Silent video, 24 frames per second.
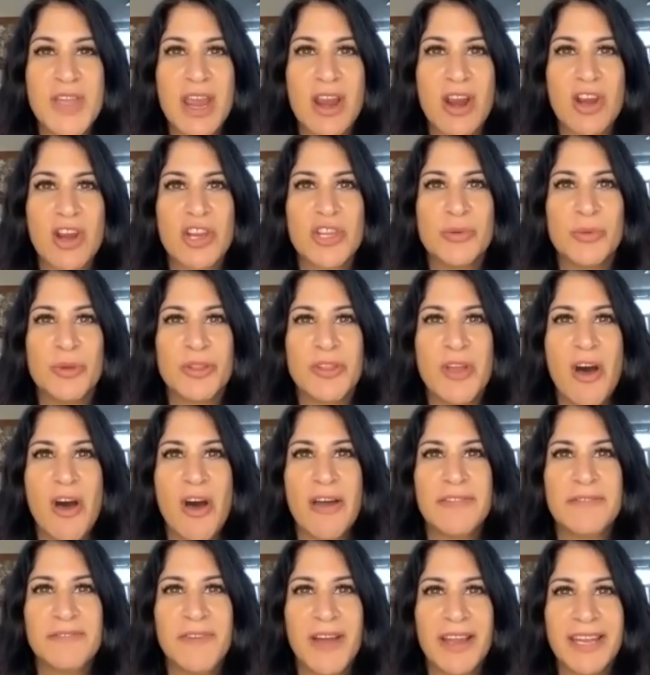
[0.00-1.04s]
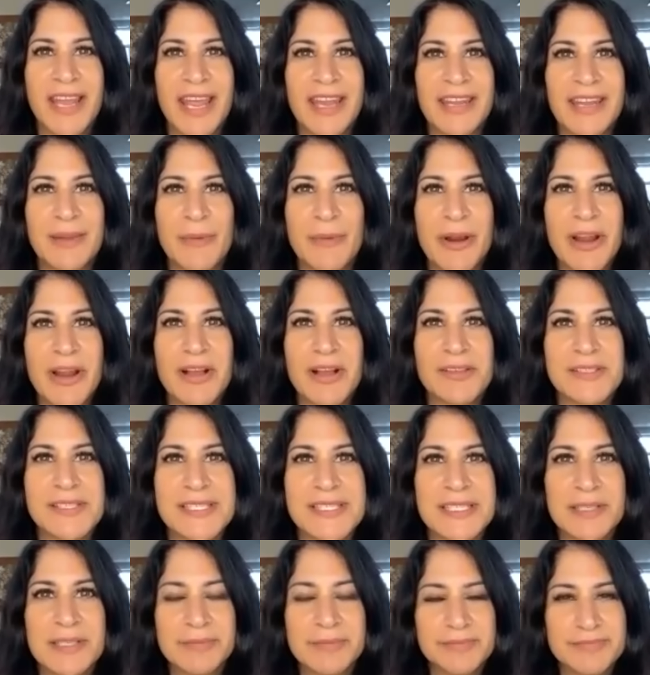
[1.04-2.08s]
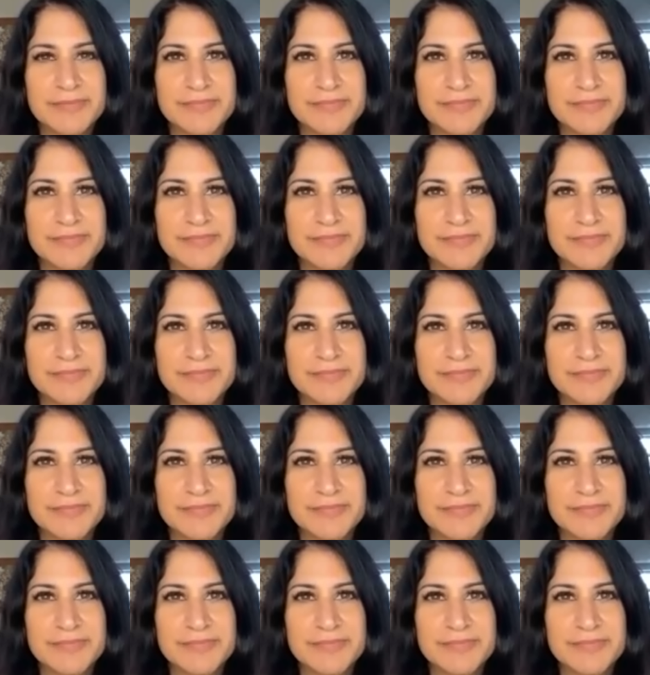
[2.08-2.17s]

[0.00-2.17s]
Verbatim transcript: there. You will not find anywhere else.